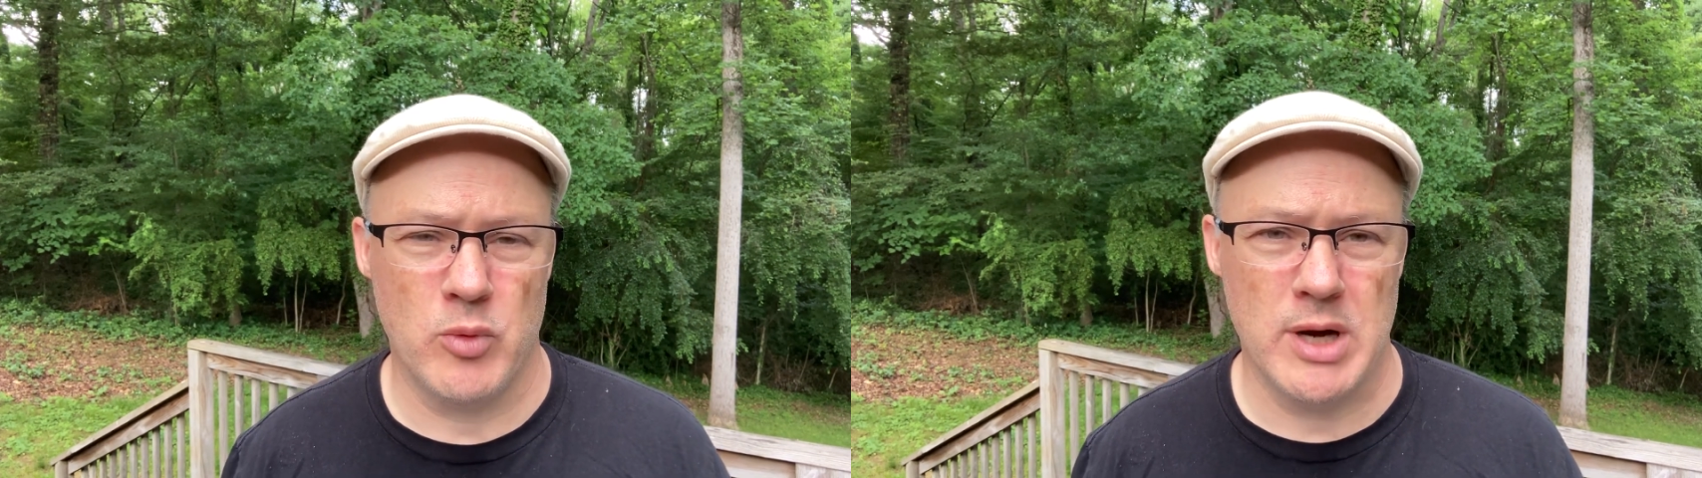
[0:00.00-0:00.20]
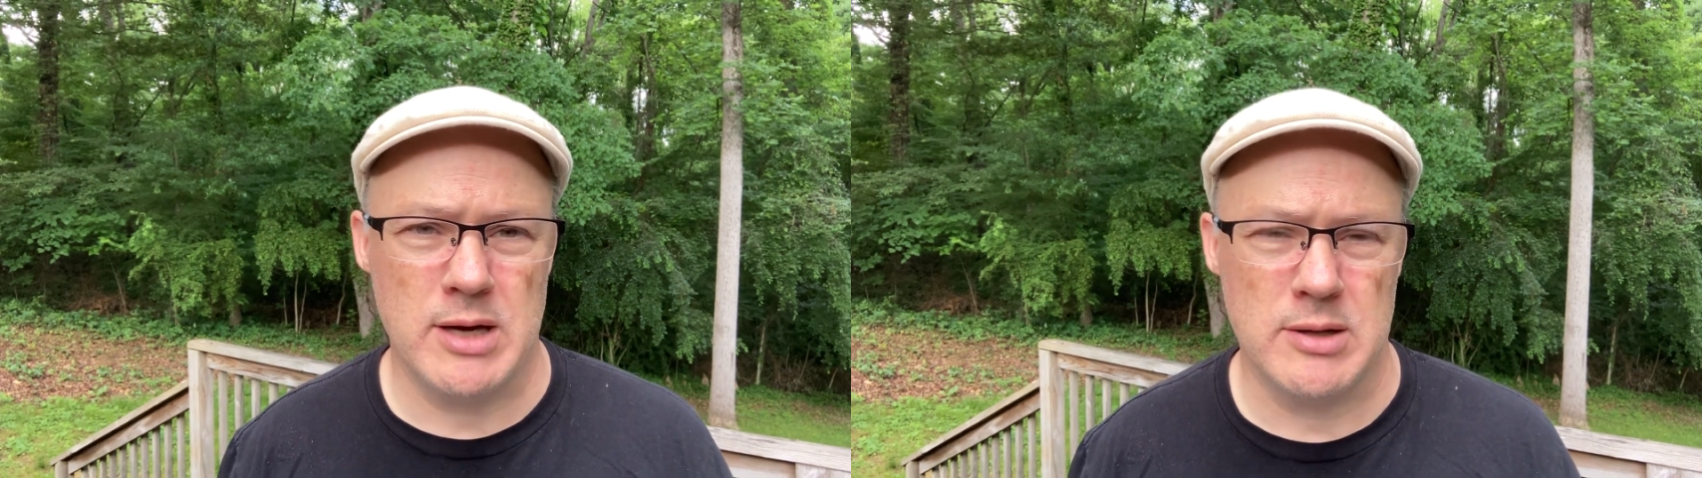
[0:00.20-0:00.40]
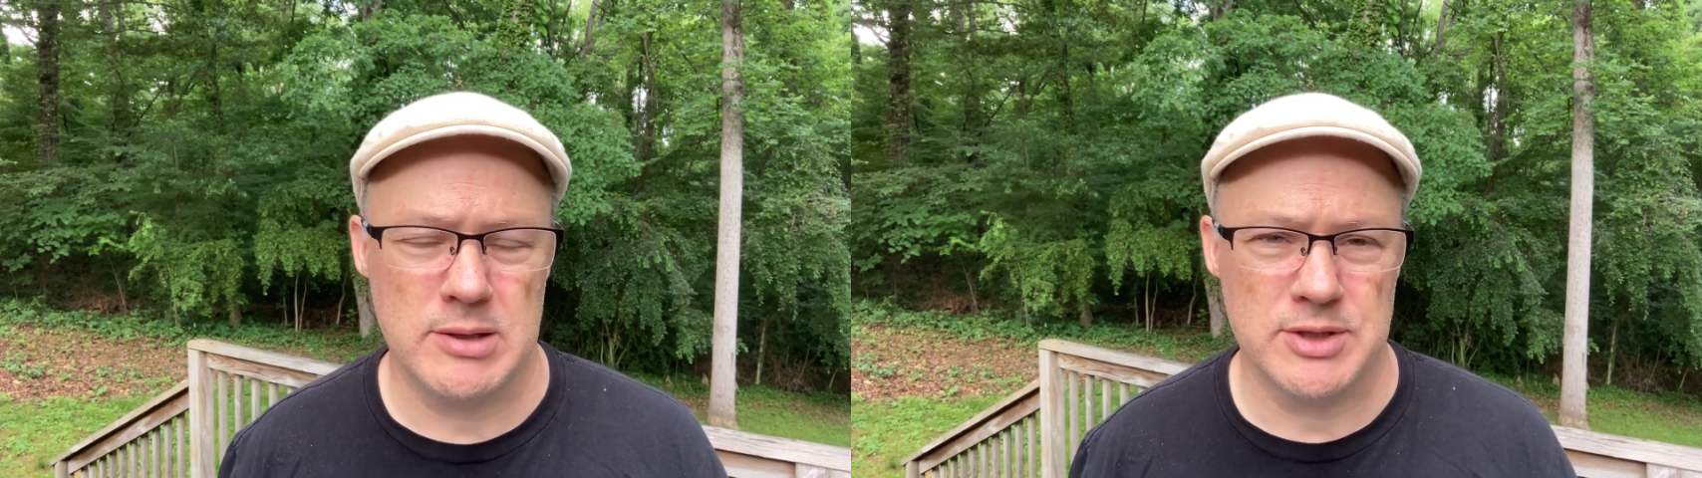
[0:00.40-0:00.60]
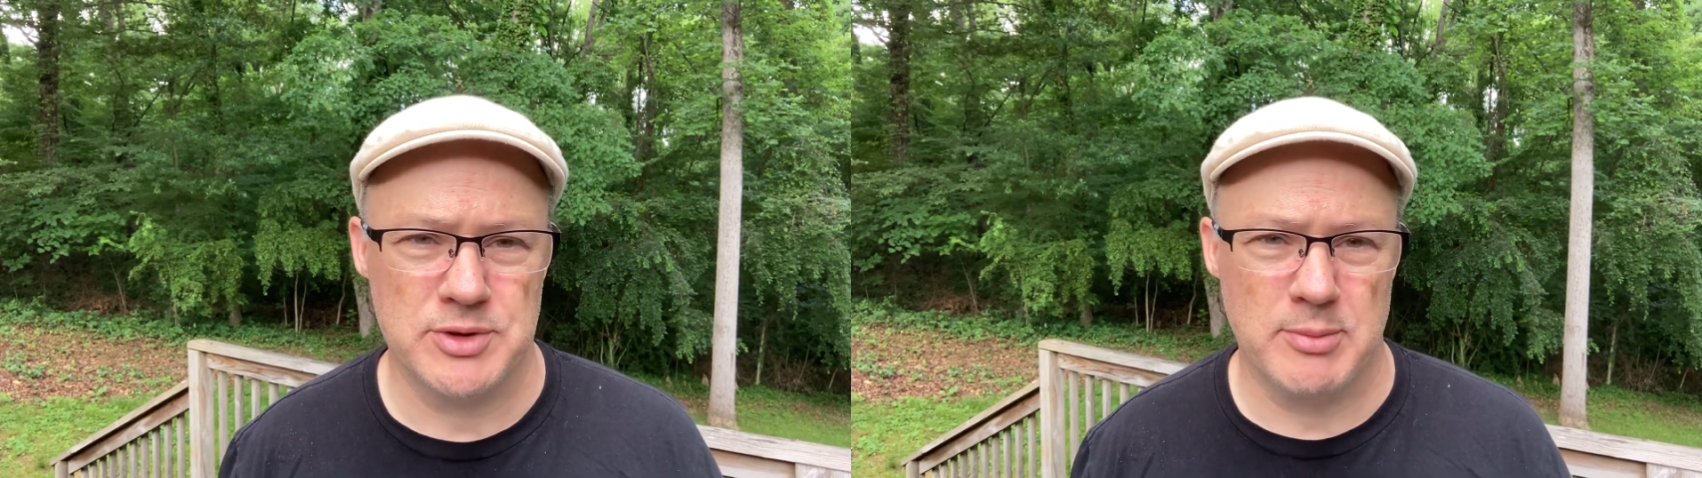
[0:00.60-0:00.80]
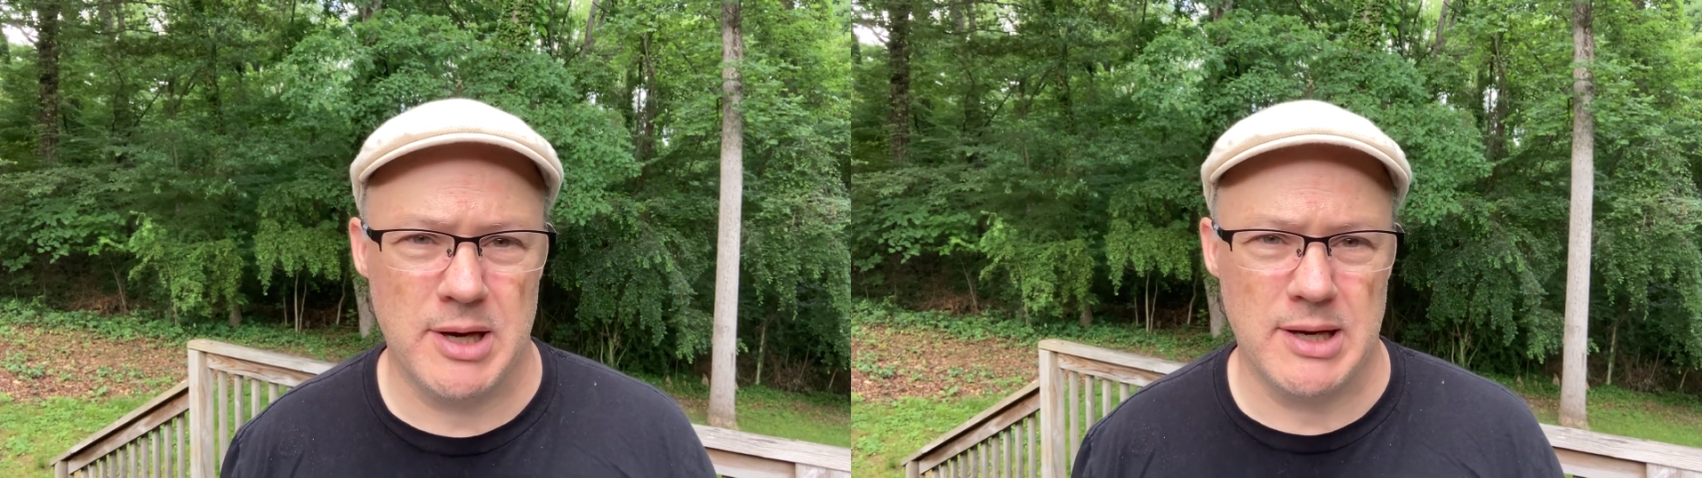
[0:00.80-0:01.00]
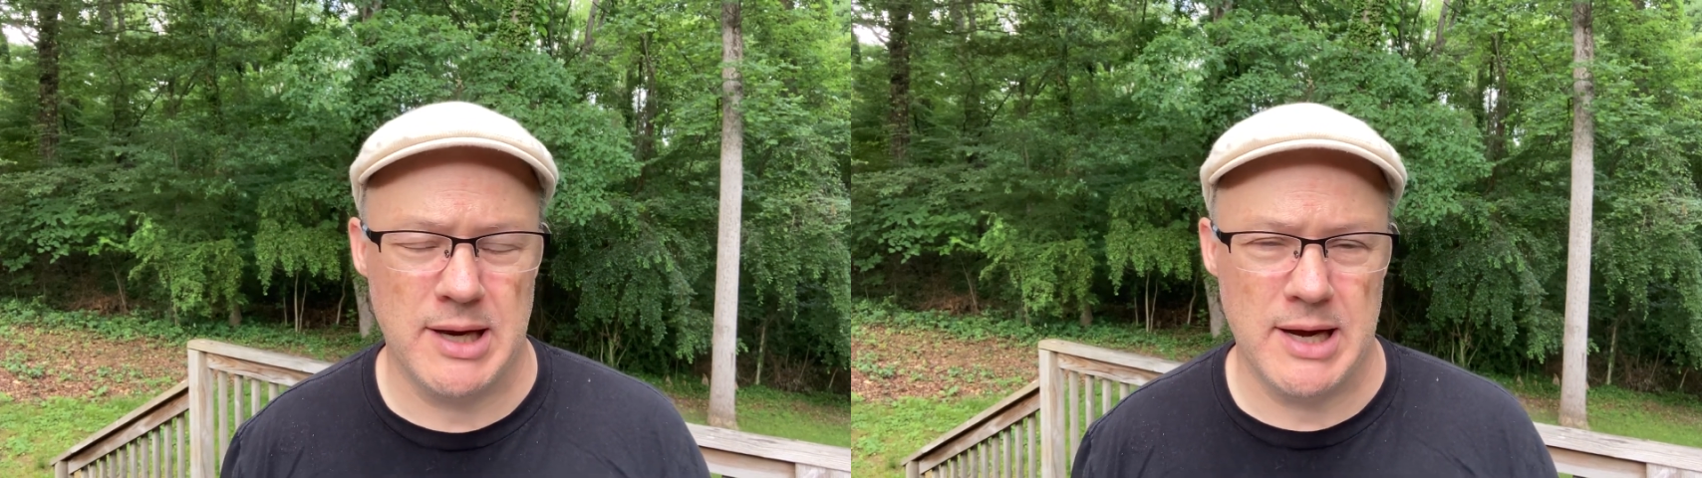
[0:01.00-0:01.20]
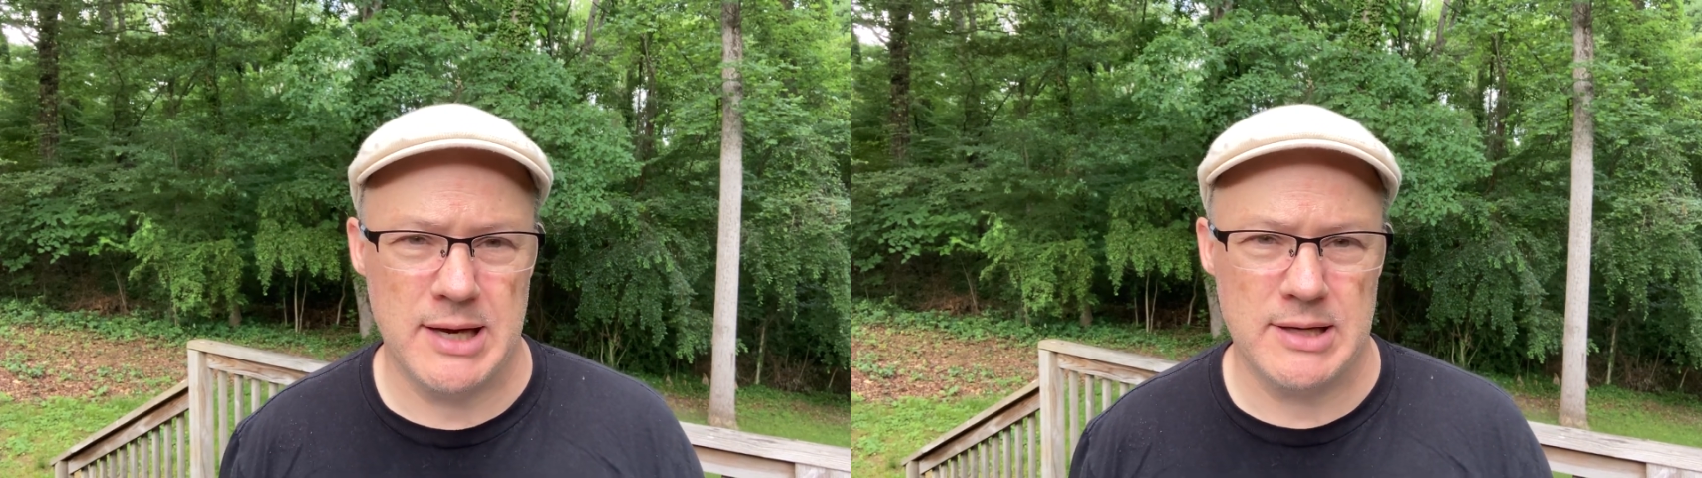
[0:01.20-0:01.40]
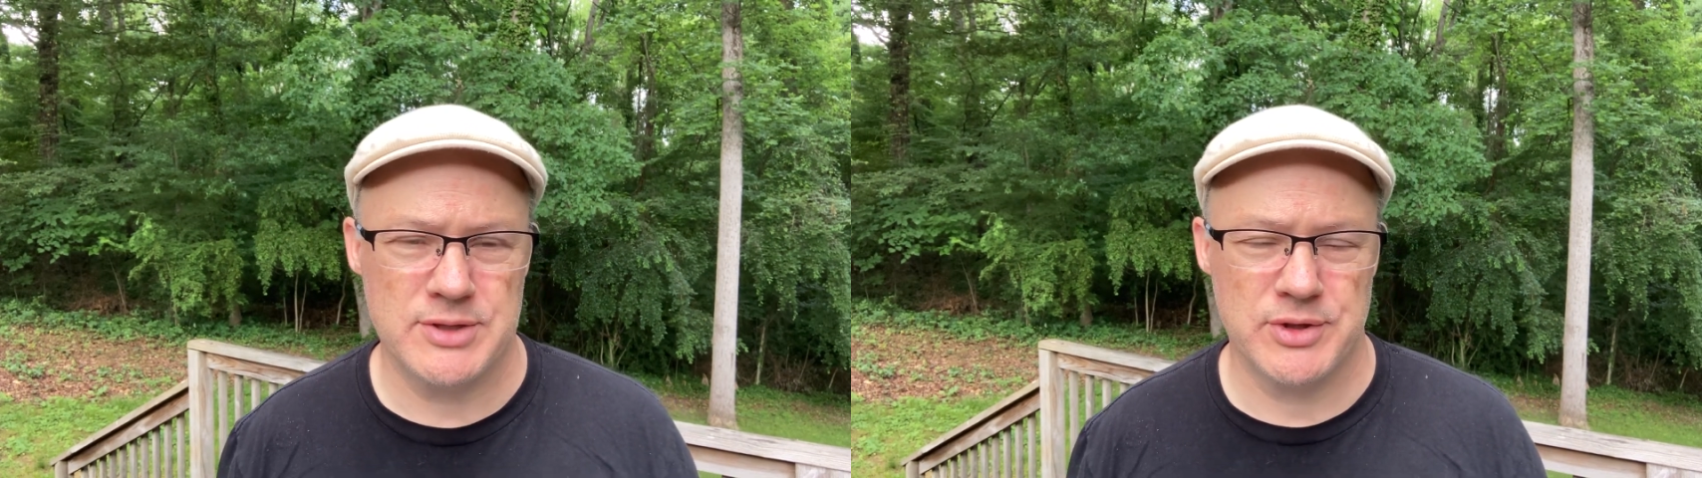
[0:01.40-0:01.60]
well as mine has.